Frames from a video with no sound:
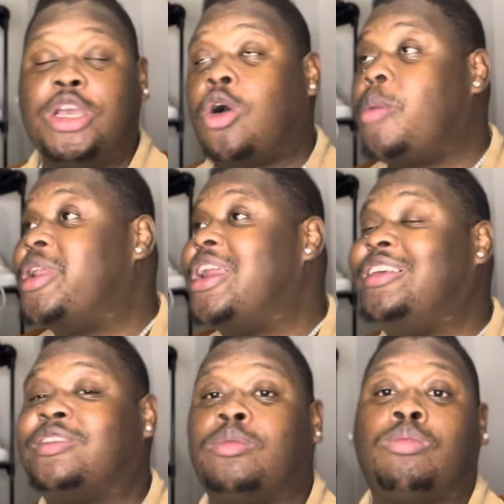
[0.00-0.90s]
coming at
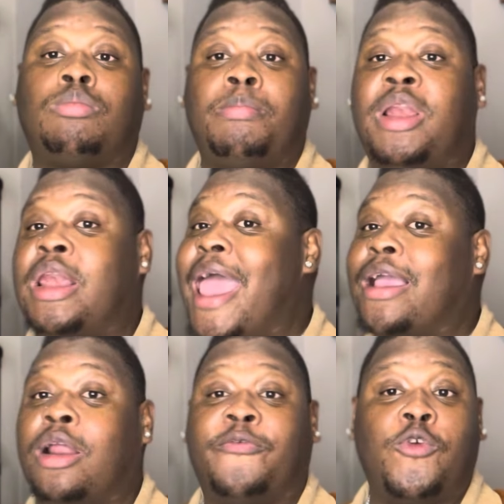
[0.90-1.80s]
this,
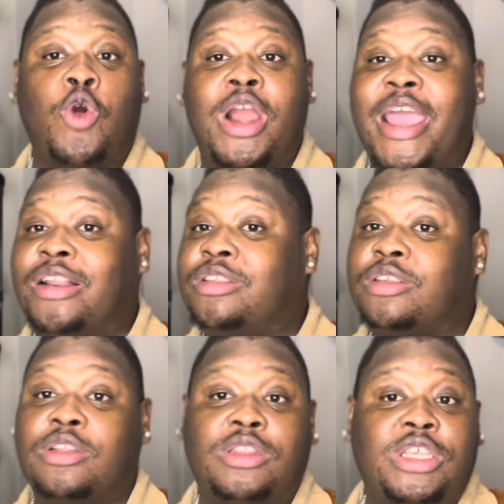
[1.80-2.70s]
like, floor length
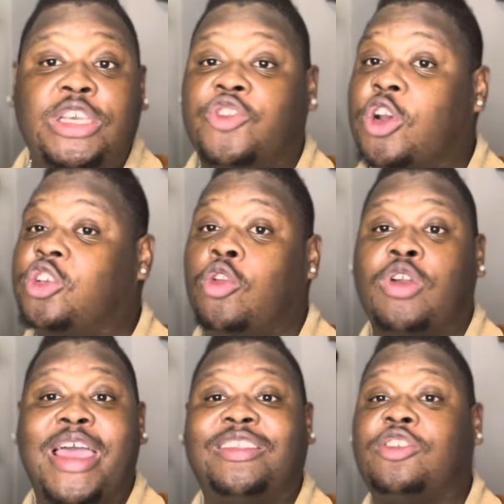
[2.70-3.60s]
t-shirt. She look
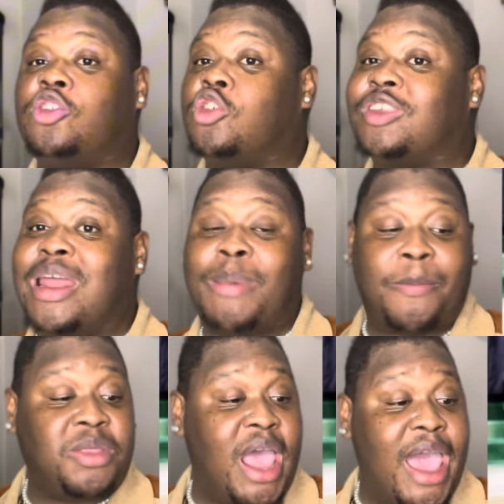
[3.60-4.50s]
like so she just get
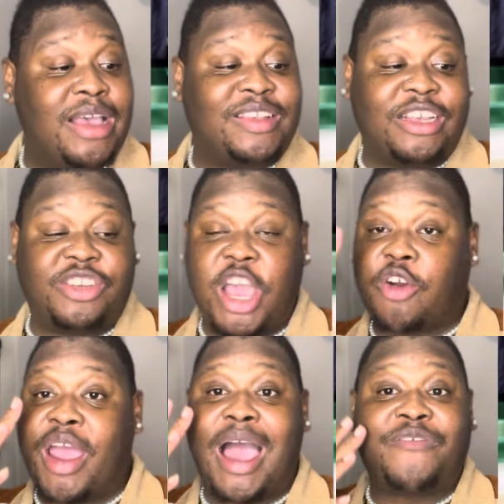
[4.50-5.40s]
baptized and she a
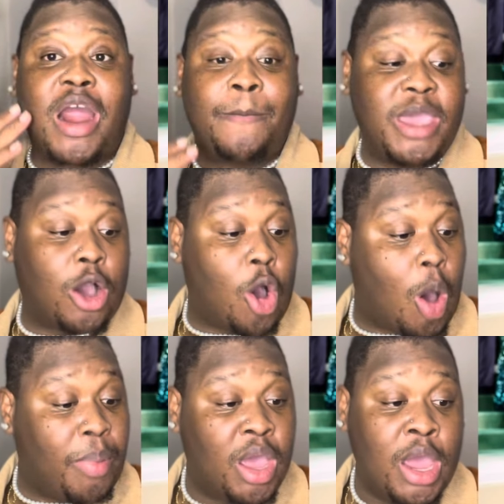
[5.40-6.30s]
cry off her makeup.